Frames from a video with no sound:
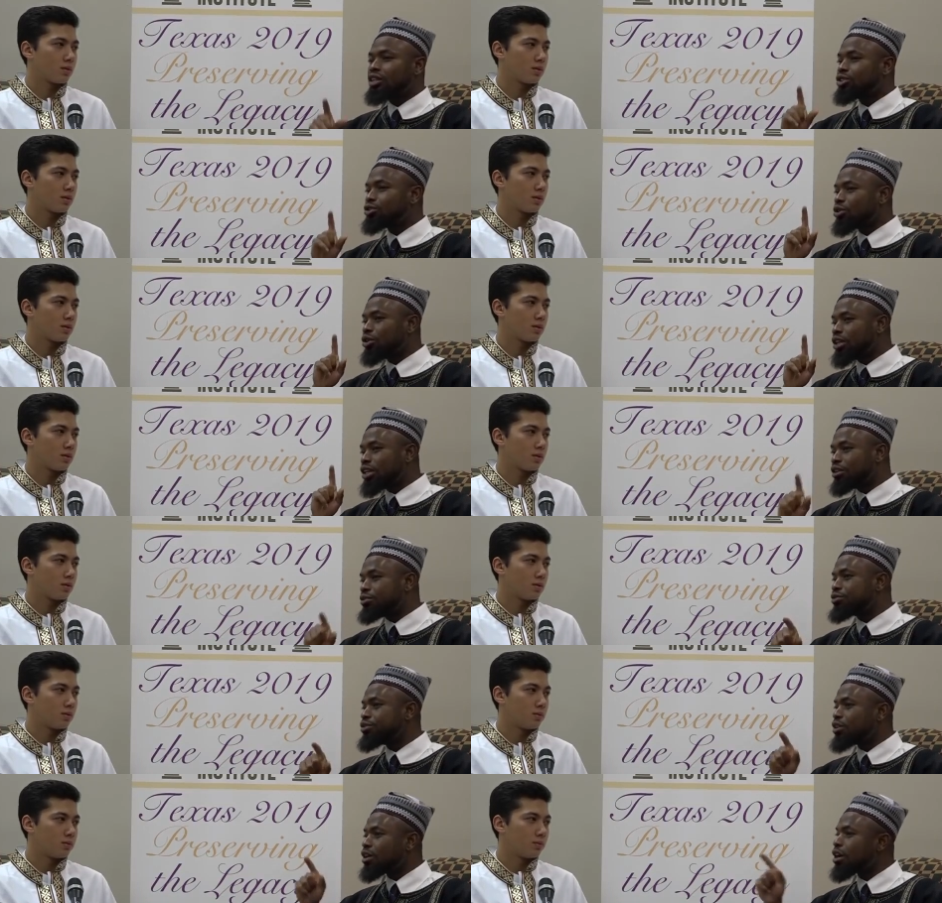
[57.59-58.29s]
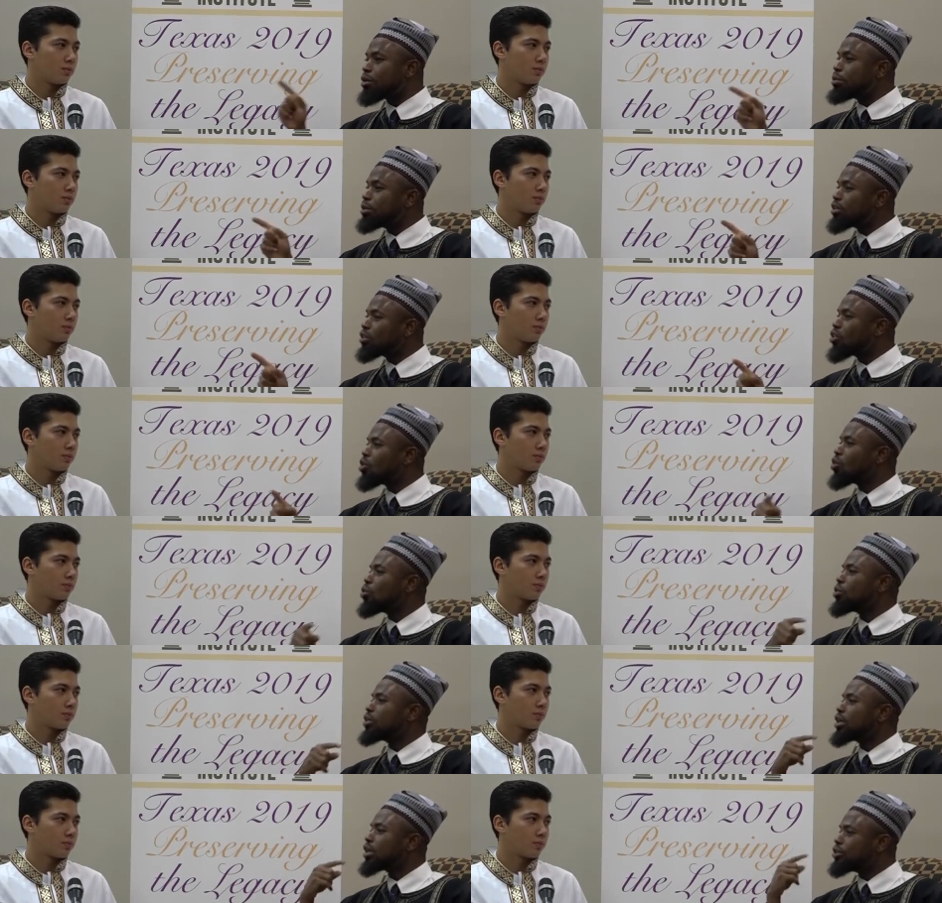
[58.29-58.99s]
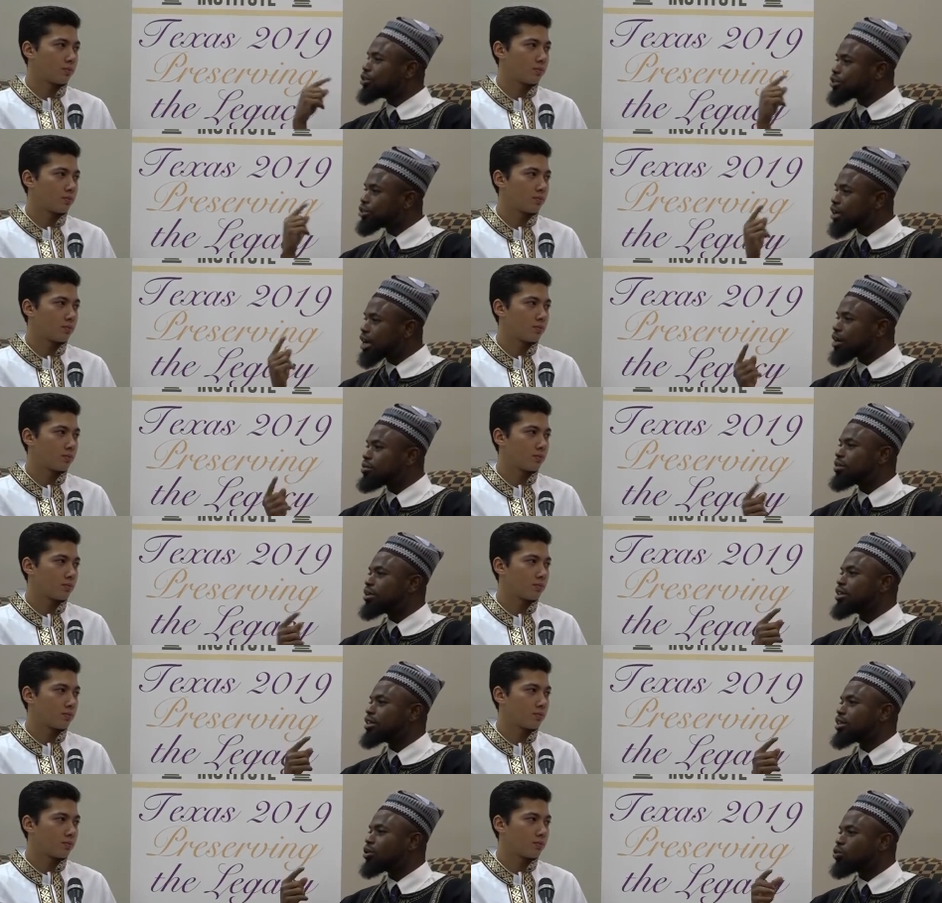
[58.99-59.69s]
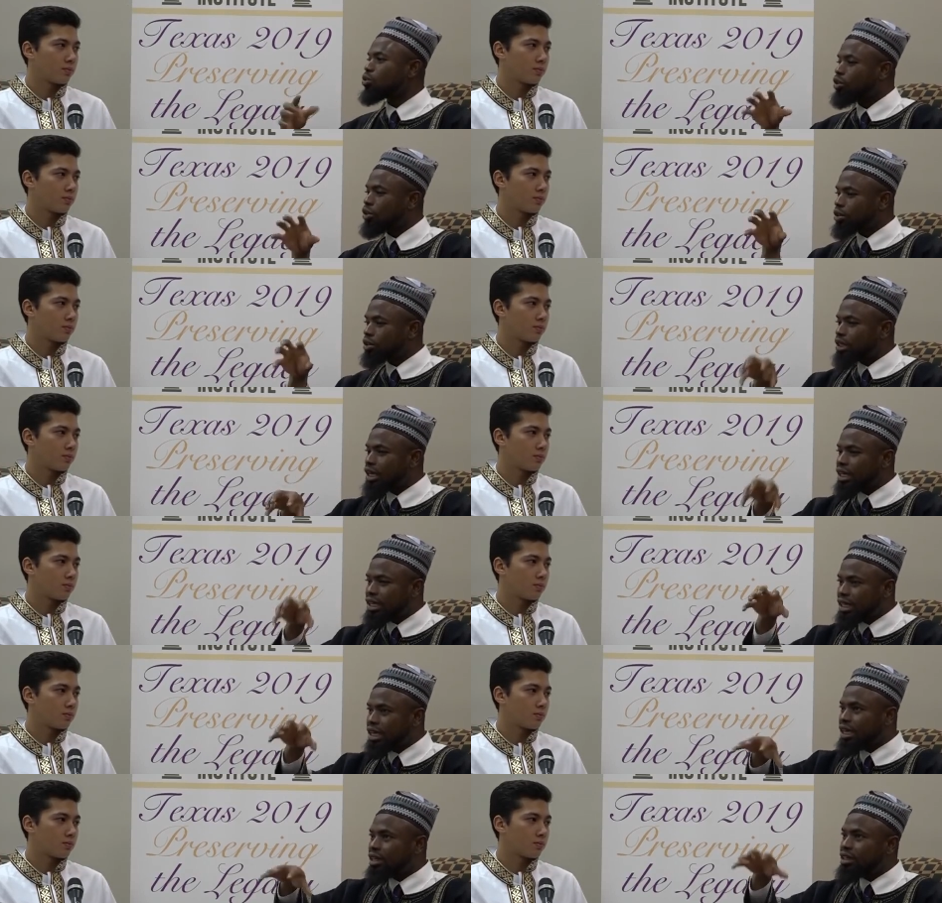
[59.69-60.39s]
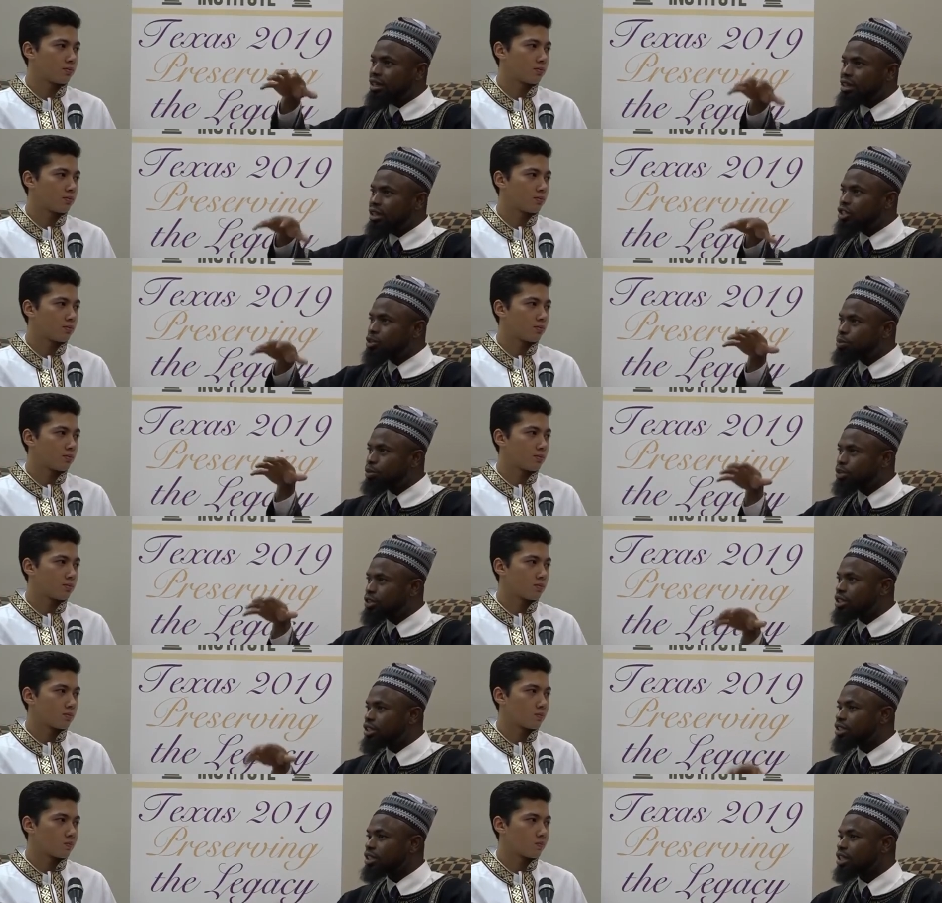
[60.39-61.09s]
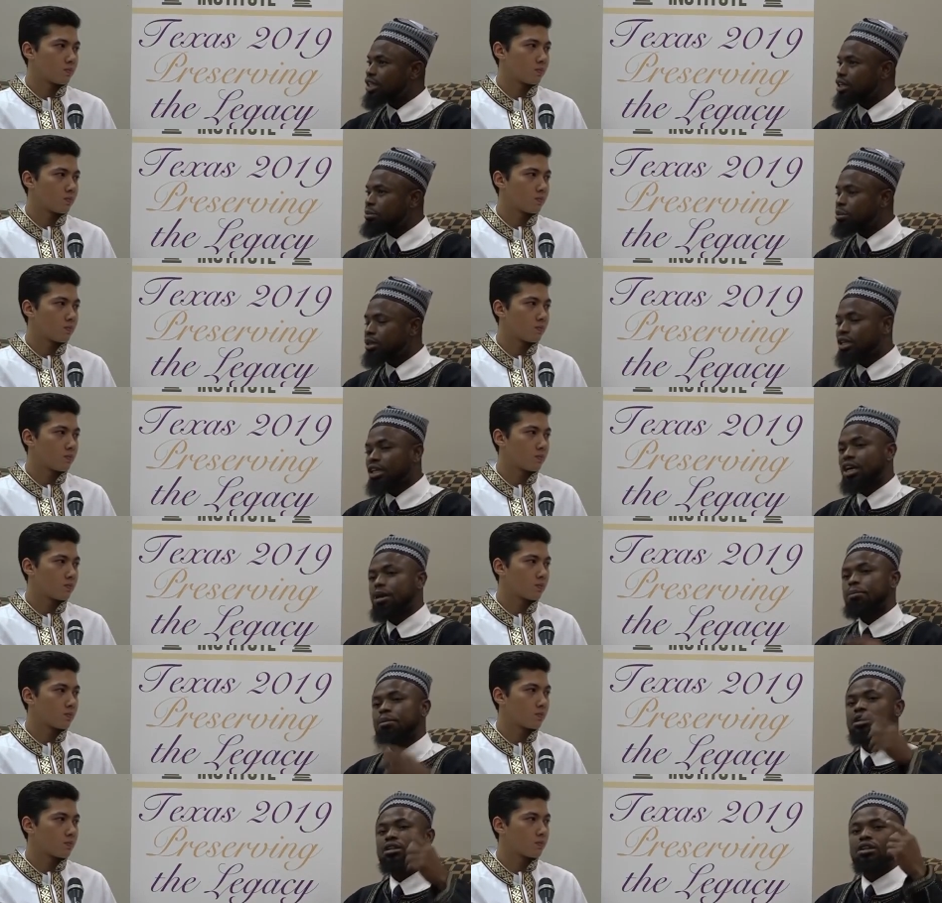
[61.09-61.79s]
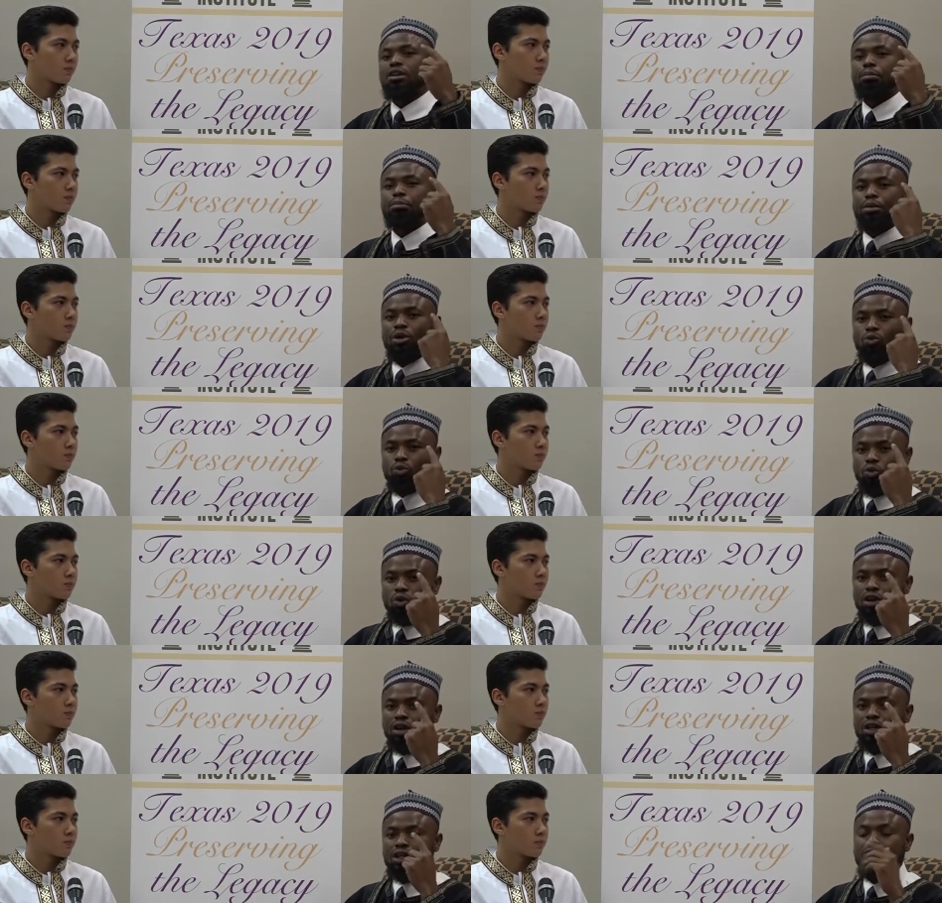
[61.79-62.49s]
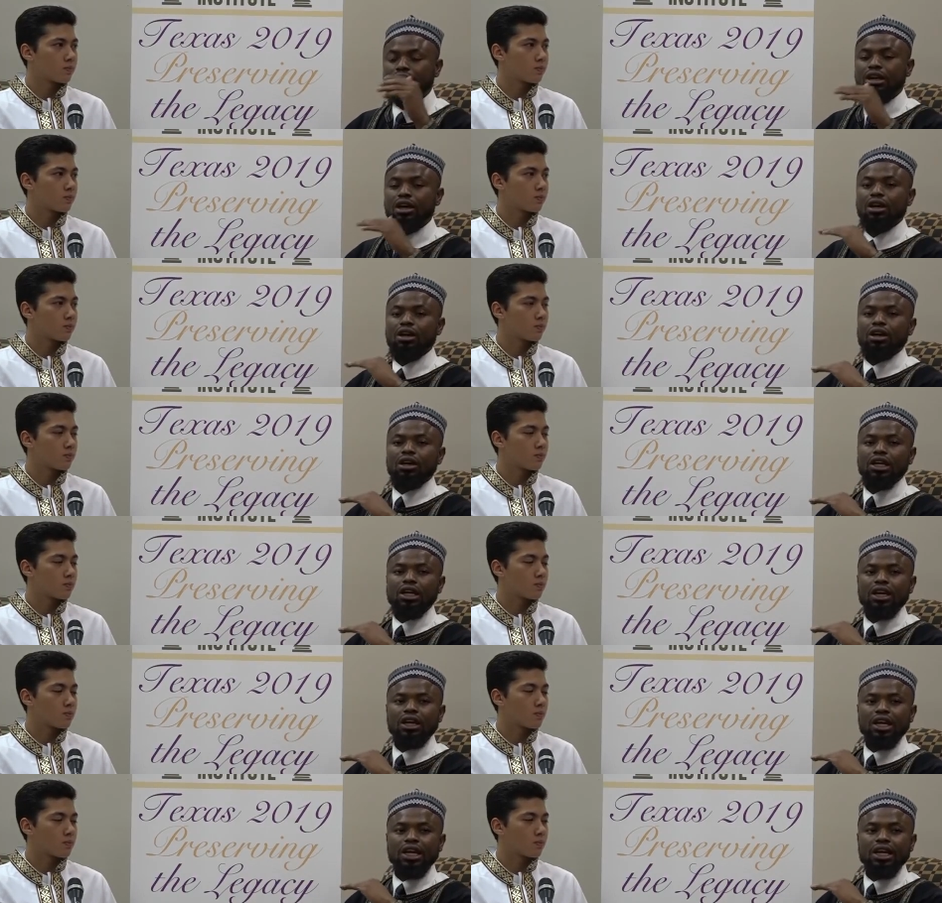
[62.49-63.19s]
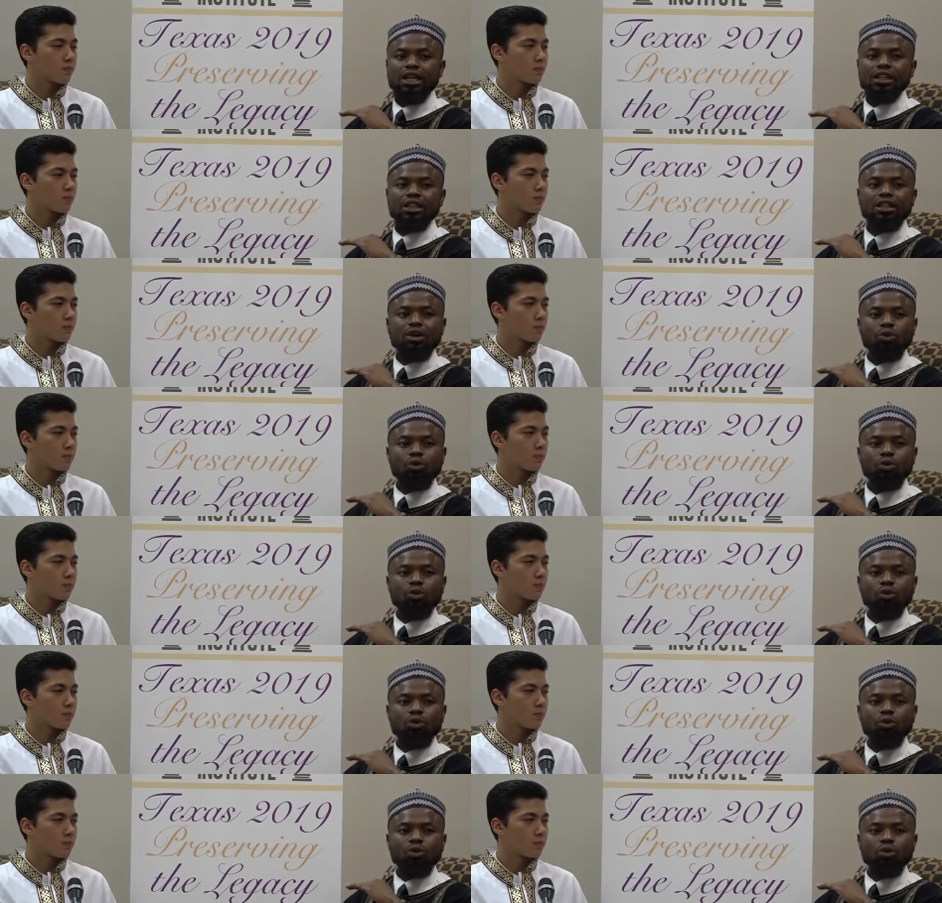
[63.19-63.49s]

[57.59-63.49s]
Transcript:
Speaker 1: So if you have been going and traveling the world and getting this position and becoming number one in the